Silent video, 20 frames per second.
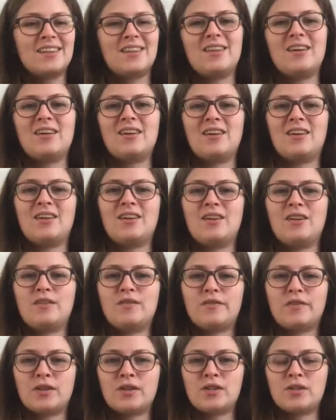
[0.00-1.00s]
The
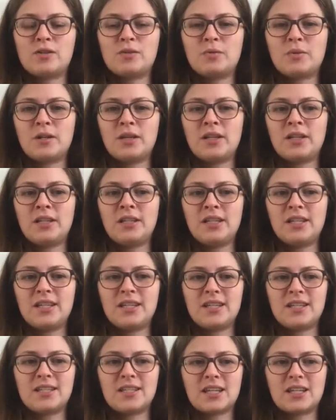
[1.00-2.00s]
first one
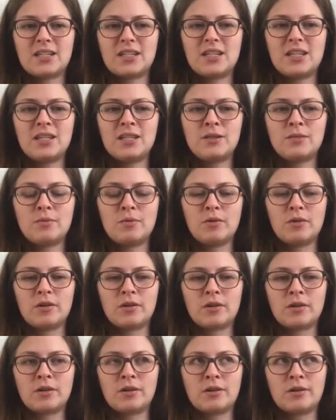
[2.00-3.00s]
is a Tees
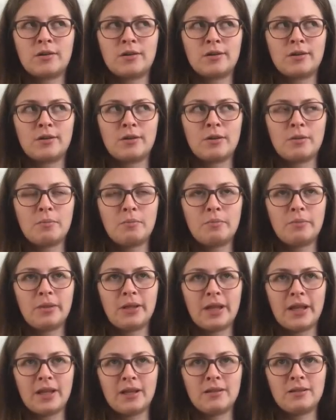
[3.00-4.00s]
Water
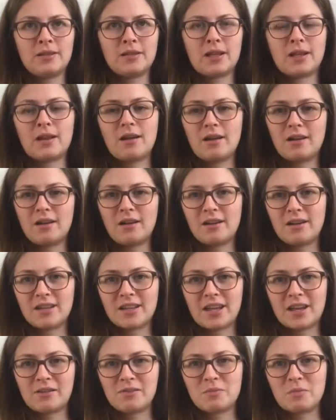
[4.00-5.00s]
blend. I
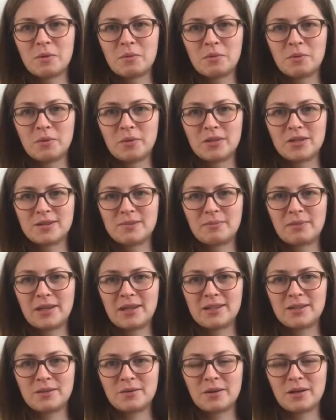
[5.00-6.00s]
can't remember what it's
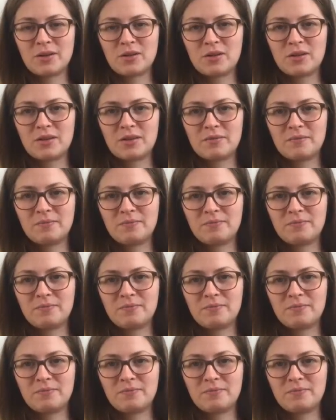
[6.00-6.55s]
blended with.